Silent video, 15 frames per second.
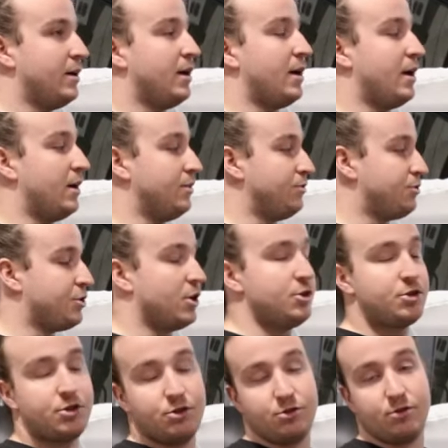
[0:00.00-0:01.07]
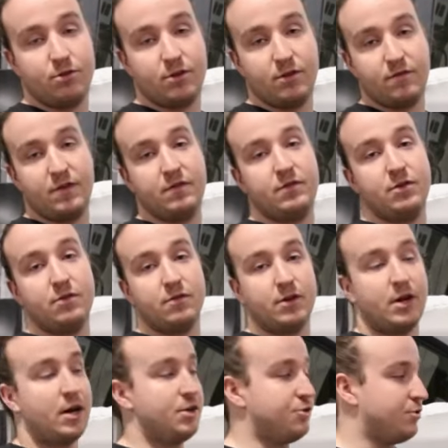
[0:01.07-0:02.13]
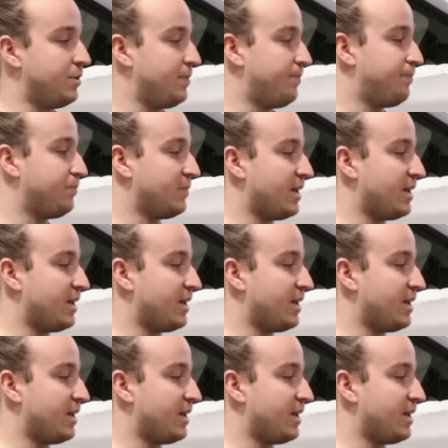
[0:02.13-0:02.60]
Uh, their charge controller, the 50 over 100.